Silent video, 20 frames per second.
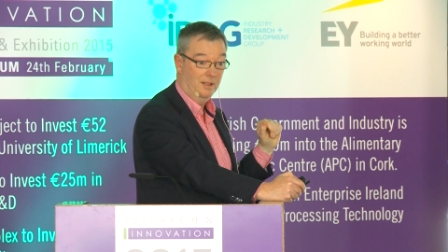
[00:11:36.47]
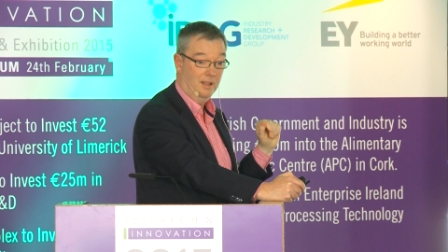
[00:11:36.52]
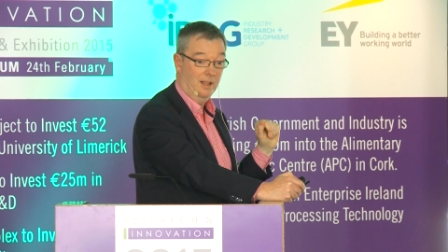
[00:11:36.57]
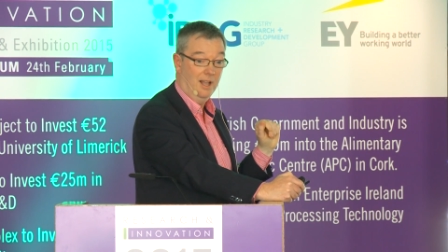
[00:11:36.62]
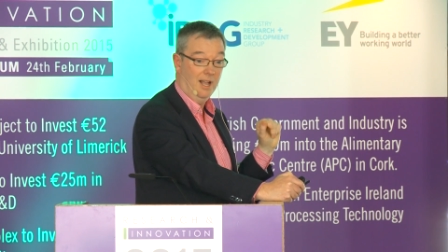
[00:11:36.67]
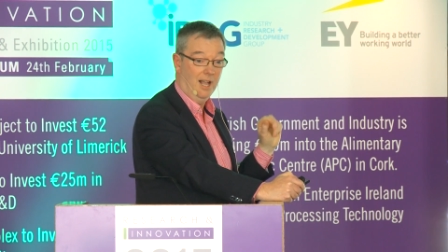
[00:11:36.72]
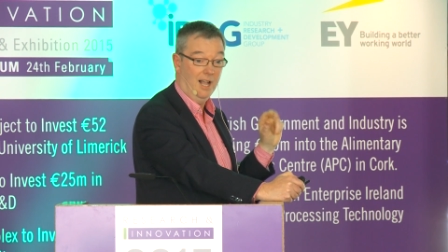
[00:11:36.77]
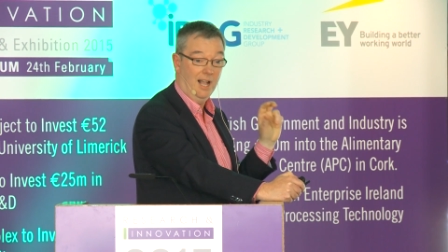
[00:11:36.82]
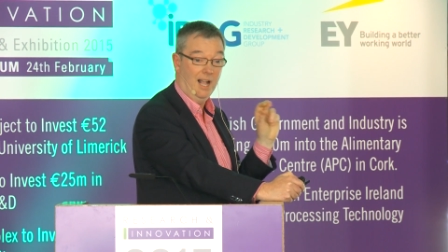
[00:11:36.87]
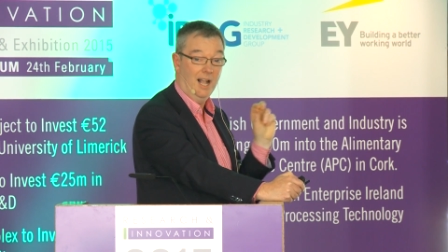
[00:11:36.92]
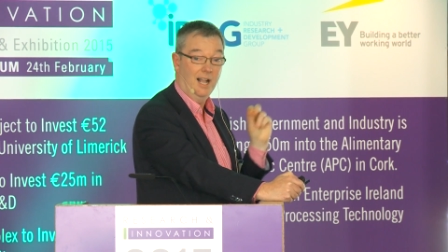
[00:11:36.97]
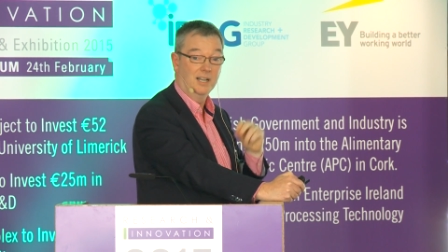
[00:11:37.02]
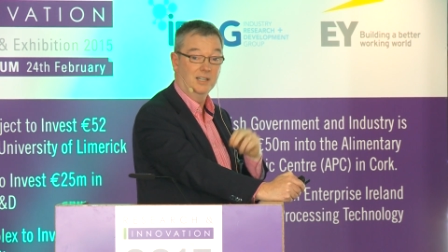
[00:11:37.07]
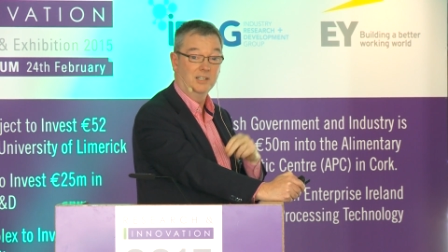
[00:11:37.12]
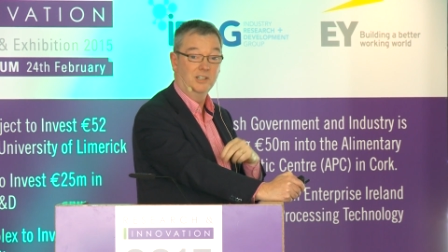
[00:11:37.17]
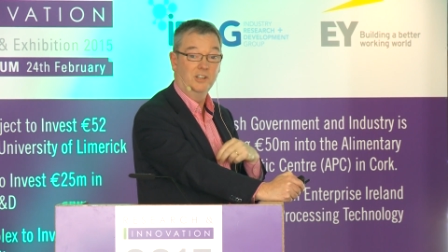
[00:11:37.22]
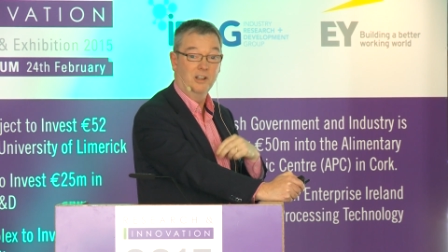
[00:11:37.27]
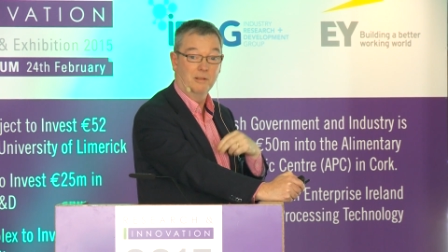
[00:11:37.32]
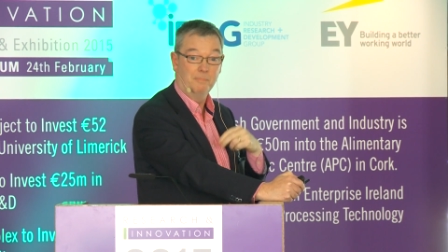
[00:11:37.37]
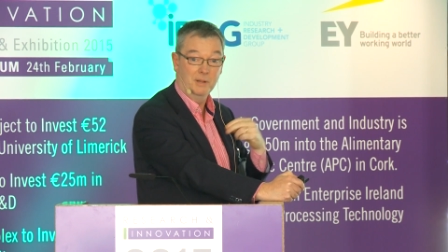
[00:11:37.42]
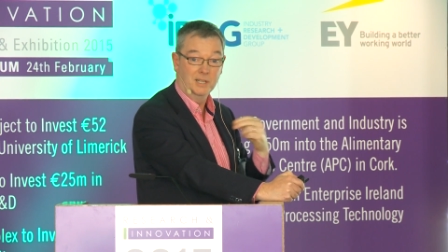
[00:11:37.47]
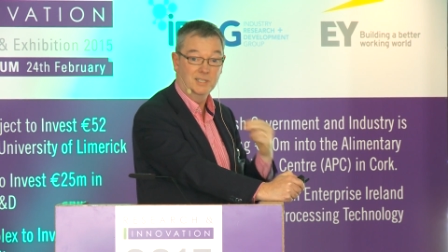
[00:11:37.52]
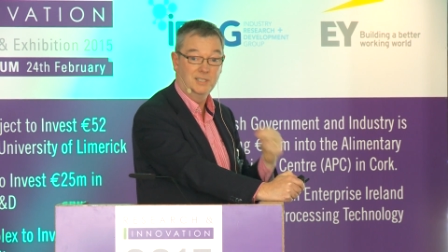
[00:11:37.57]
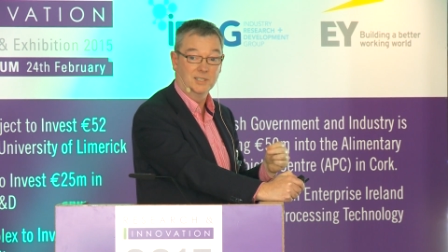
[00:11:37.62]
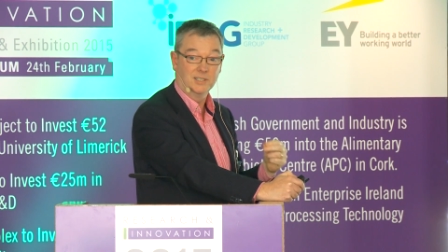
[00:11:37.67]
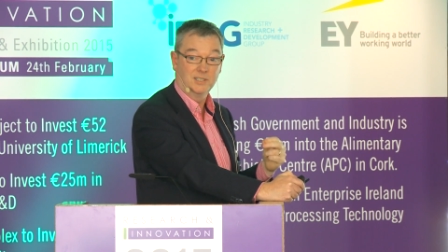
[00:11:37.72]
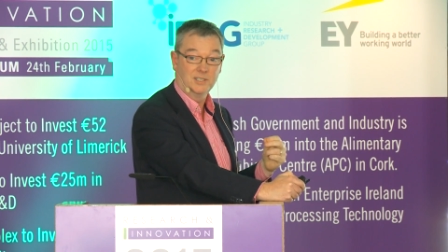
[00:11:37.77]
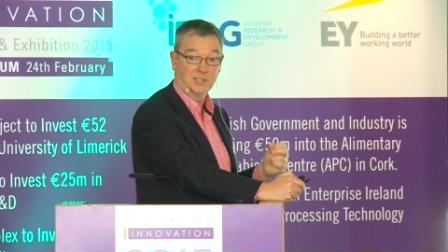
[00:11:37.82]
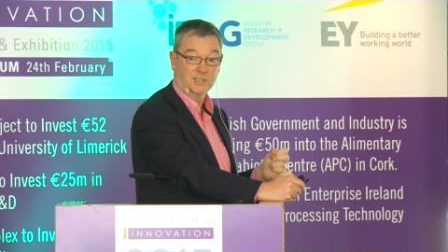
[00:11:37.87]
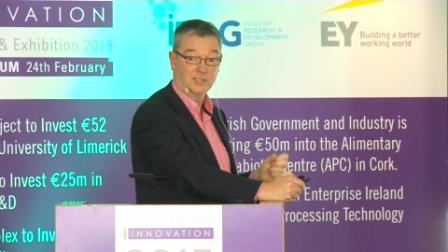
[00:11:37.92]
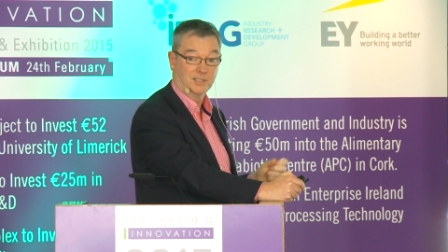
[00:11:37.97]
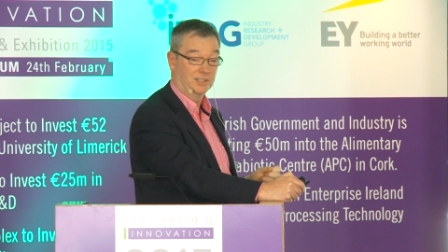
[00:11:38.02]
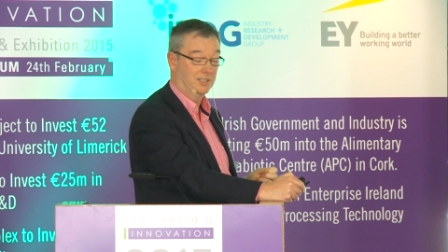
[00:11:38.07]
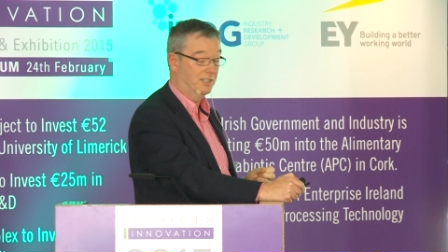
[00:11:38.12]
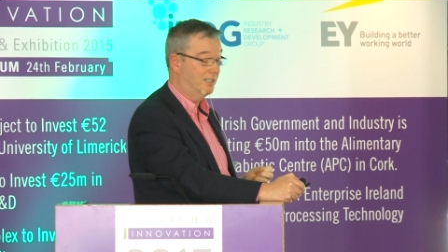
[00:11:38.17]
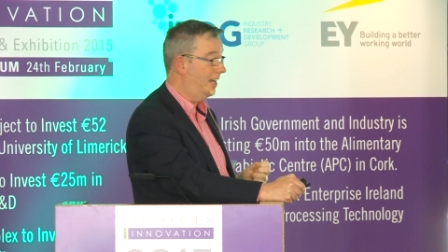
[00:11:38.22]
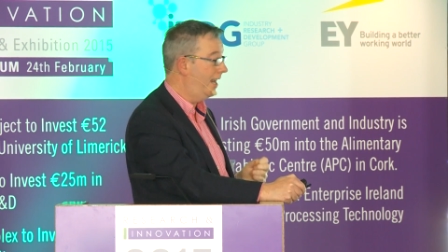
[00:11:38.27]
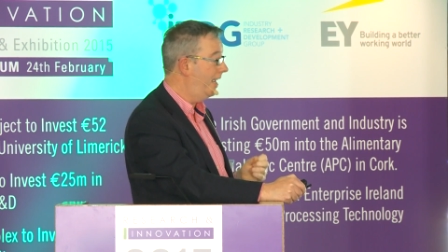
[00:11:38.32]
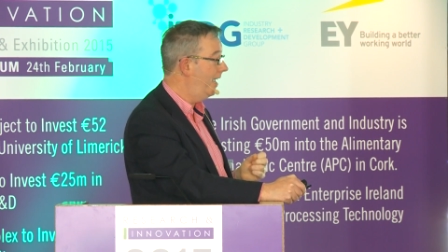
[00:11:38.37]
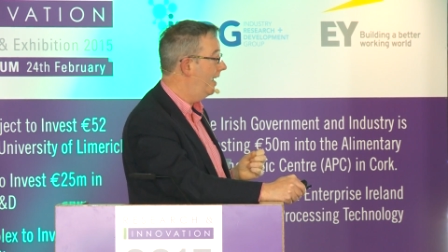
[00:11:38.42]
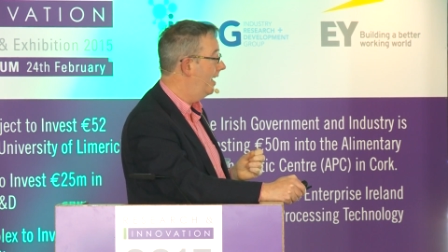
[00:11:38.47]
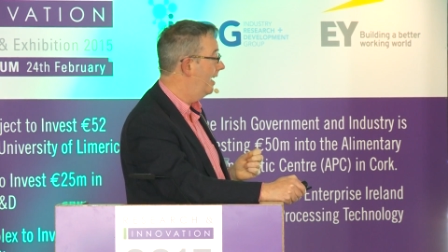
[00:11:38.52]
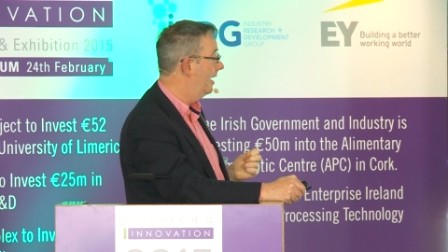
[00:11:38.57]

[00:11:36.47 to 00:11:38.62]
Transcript: and your business doesn't stay